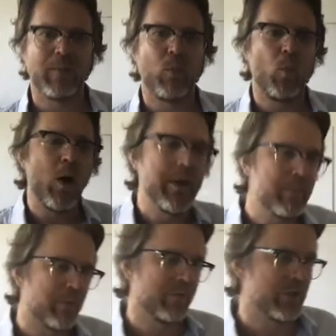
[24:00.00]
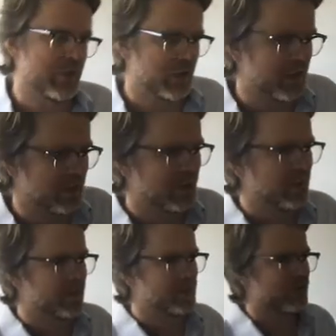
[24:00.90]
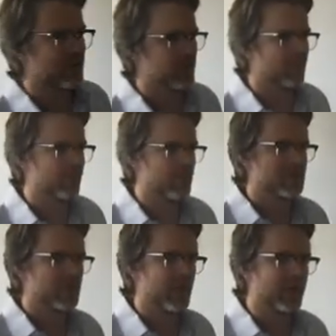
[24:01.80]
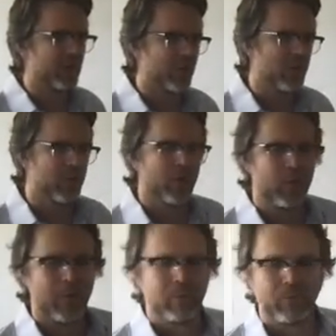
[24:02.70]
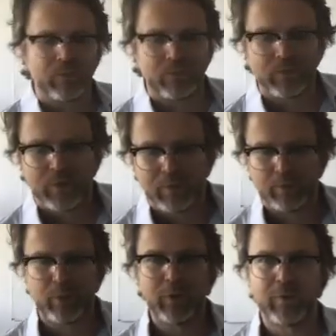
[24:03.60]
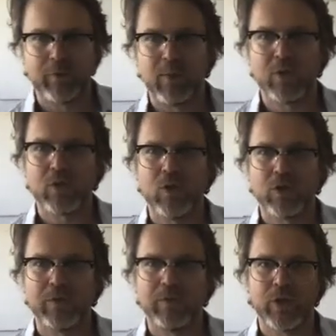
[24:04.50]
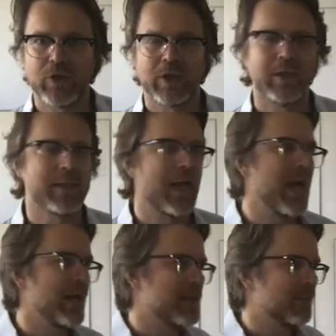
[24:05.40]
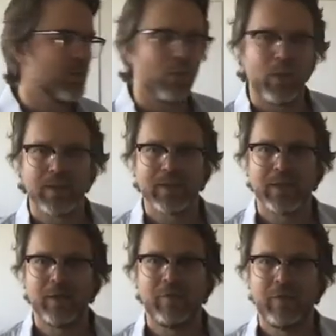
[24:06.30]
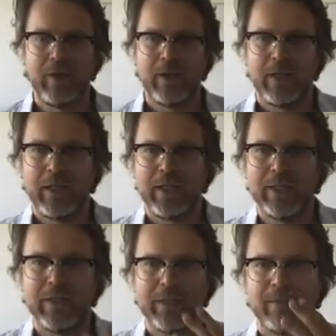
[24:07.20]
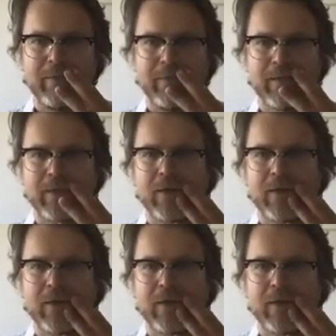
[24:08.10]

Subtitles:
One provision in the Treaty of Versailles, though, proved most controversial, and it's hard to put oneself in this